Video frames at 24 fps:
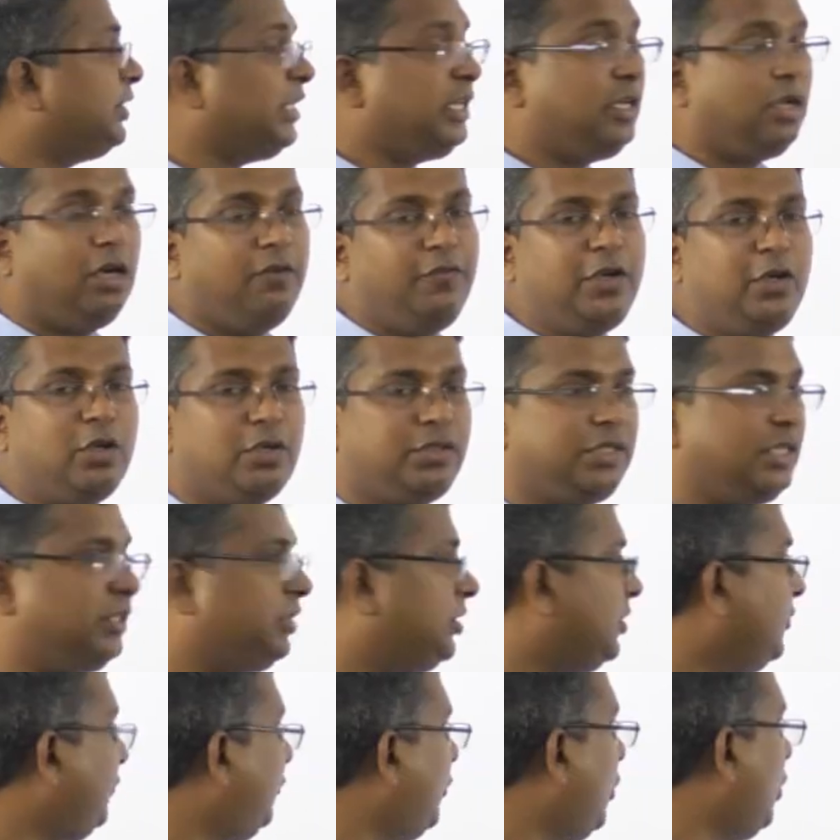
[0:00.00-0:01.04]
single window
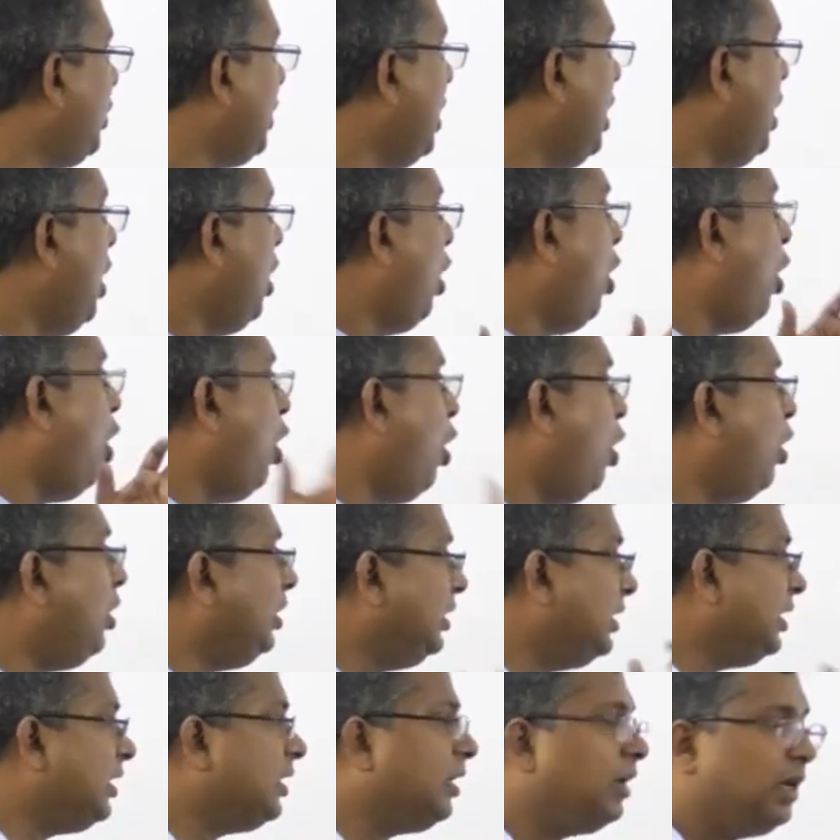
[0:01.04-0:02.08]
system for
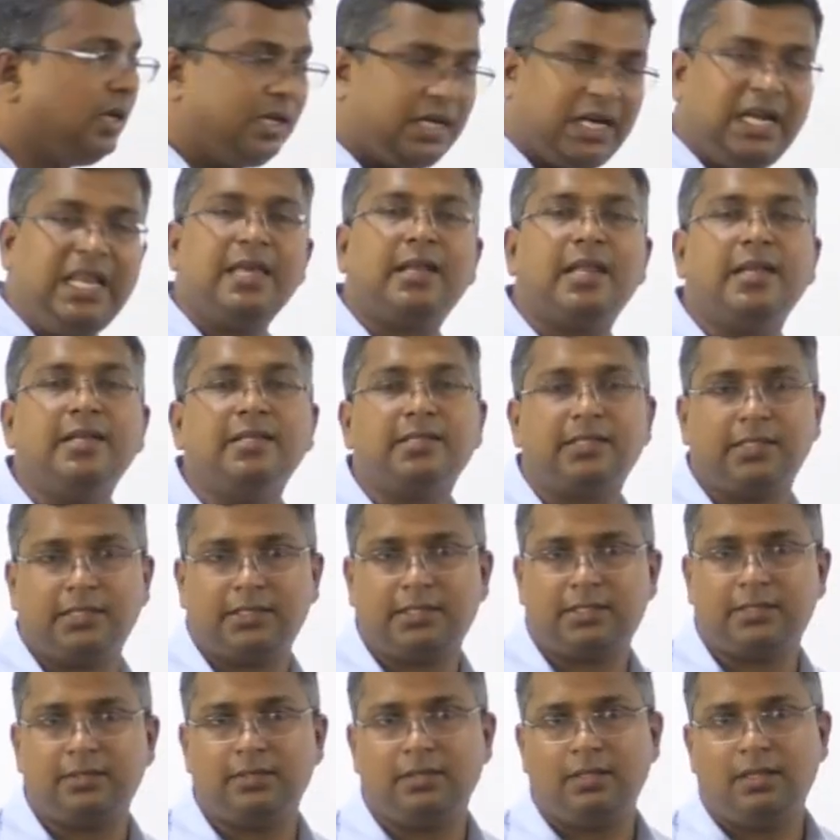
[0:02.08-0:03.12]
all the
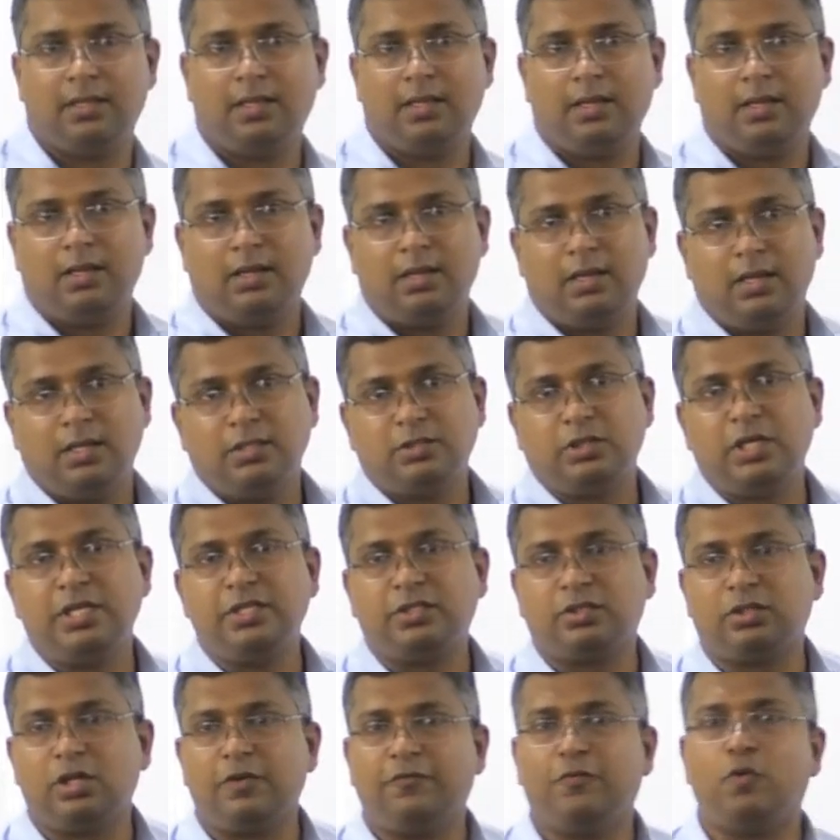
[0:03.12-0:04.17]
clearances. So
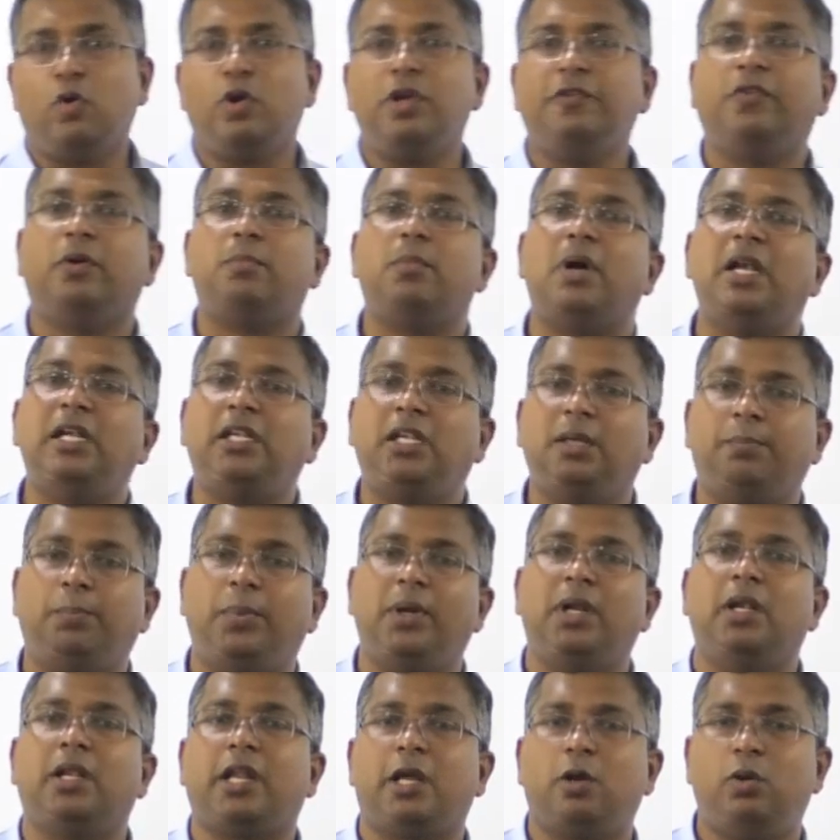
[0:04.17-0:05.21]
instead of going for
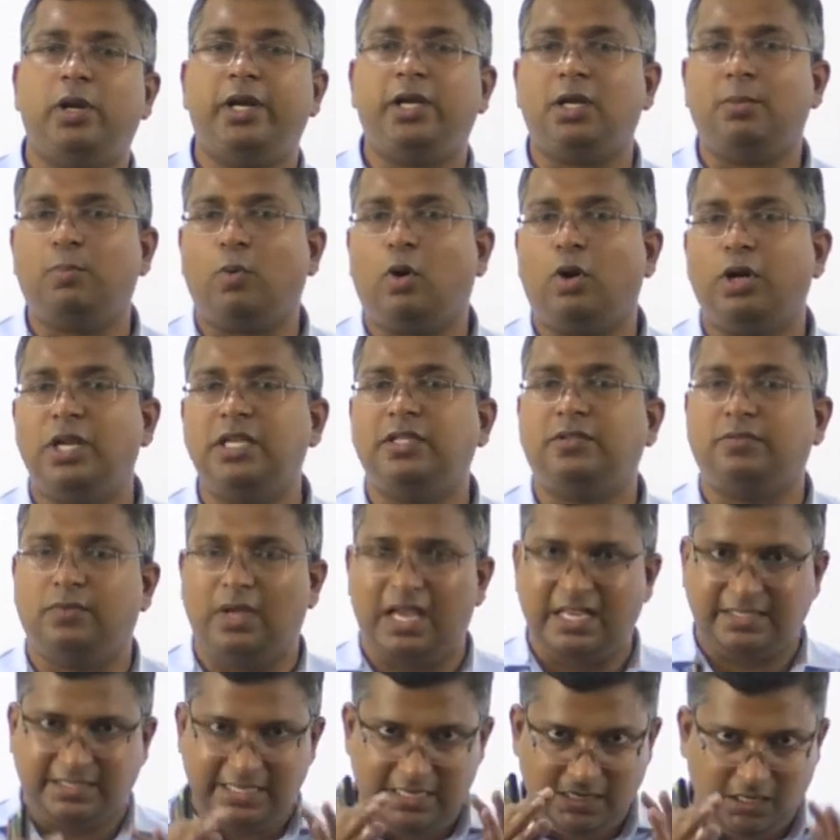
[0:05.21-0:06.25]
multiple regulatory bodies,
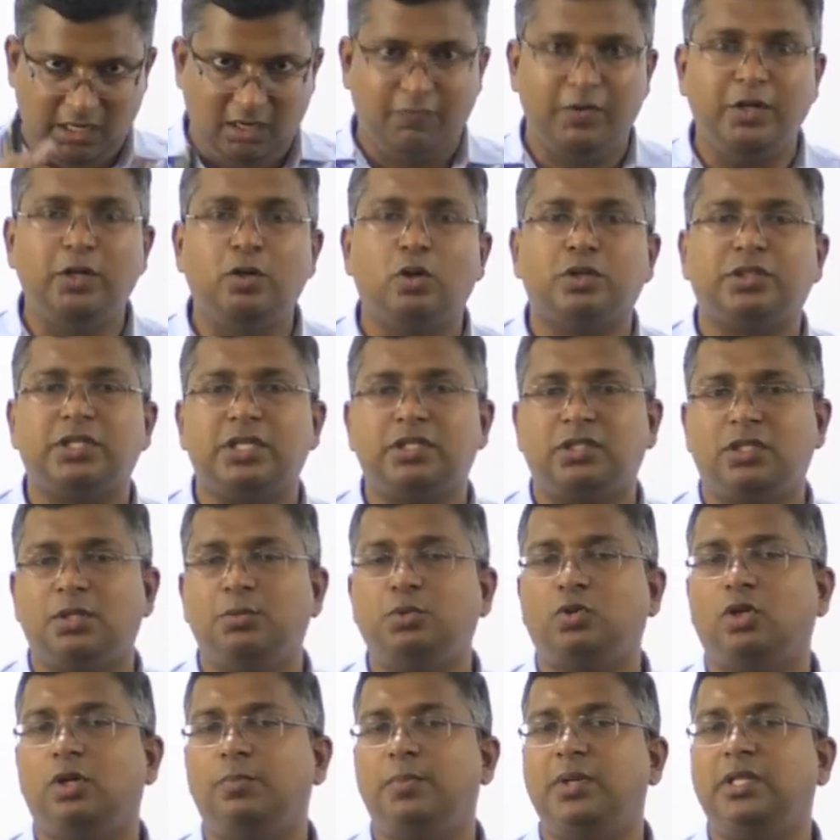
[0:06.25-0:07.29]
a single window system
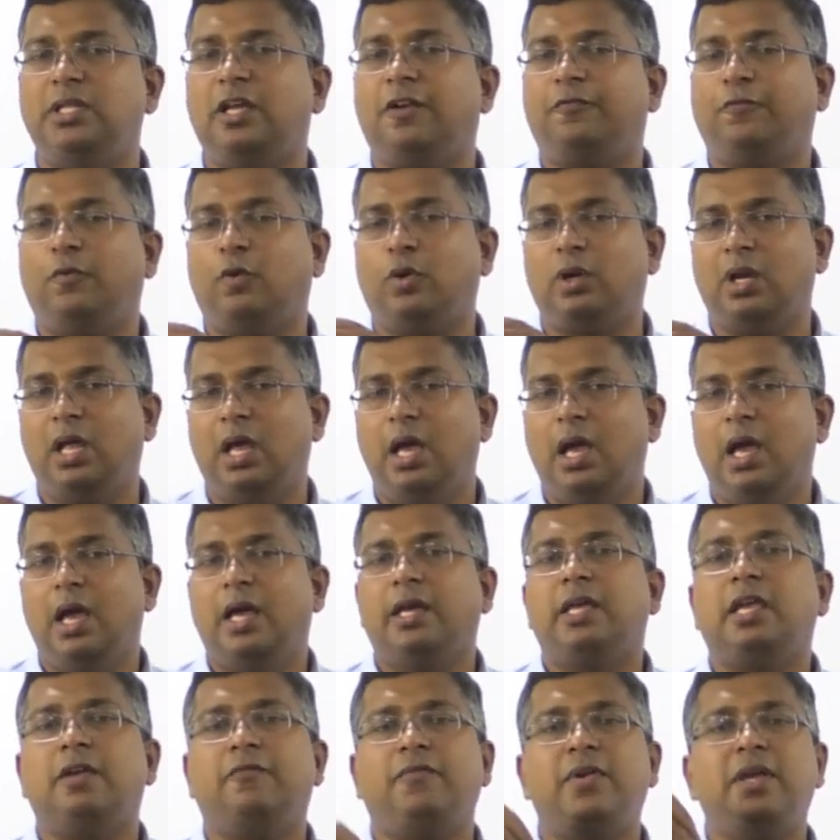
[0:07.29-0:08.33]
should be there for
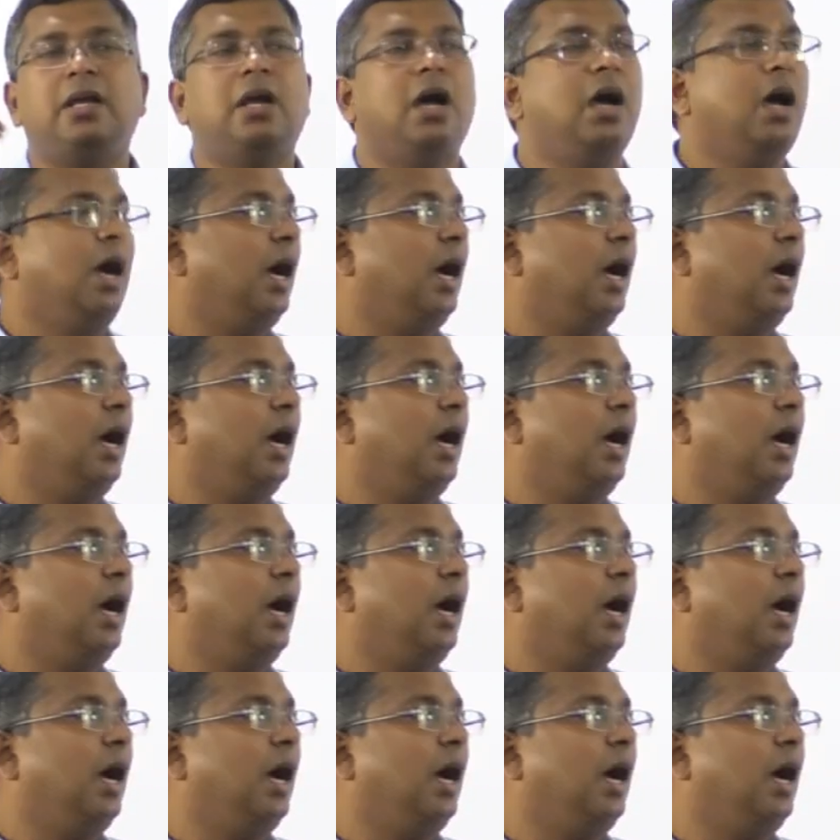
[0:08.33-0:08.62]
giving